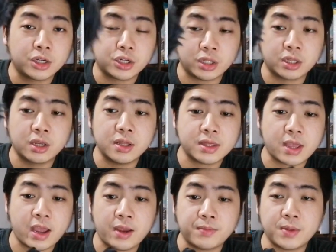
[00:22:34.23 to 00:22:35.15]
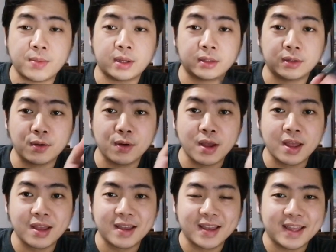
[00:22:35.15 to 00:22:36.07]
shotgun type, diba? So
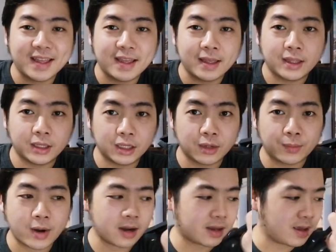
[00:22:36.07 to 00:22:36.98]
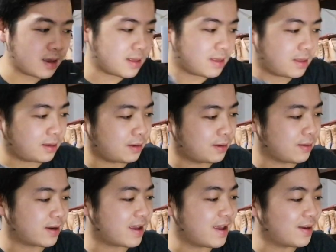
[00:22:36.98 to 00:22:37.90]
this is the bracket.
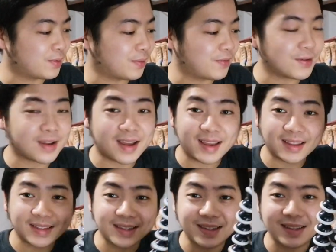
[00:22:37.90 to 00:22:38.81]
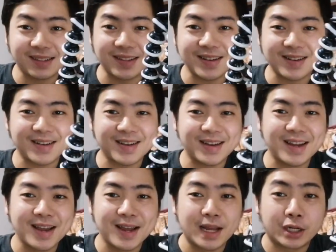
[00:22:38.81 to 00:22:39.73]
So again, review, guys. This is the
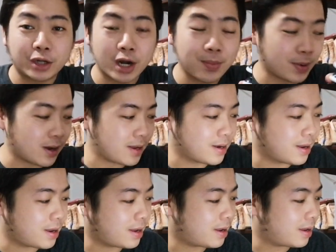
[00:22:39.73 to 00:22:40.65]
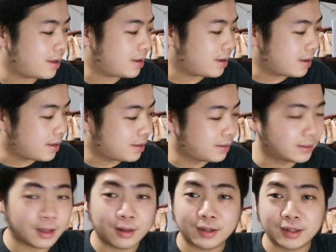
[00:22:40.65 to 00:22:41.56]
tripod.
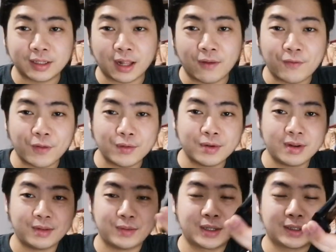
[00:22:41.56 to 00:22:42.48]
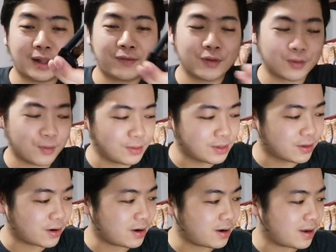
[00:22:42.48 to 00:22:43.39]
The cell phone
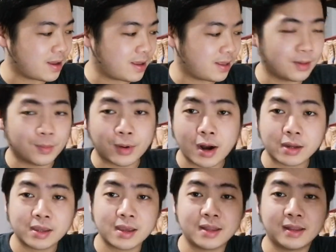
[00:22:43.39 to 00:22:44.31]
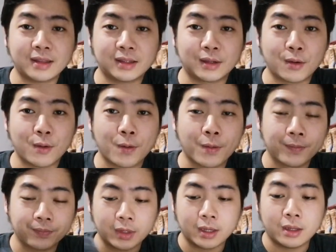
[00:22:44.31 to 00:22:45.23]
holder and the bracket. So
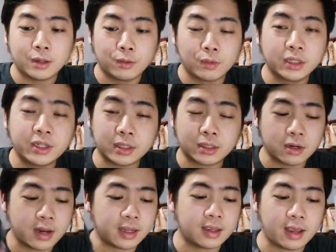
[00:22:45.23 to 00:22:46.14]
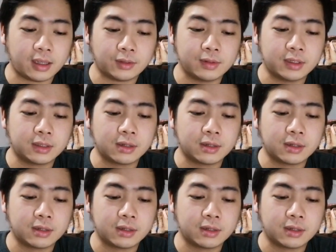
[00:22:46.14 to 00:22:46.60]
we'll just connect, guys.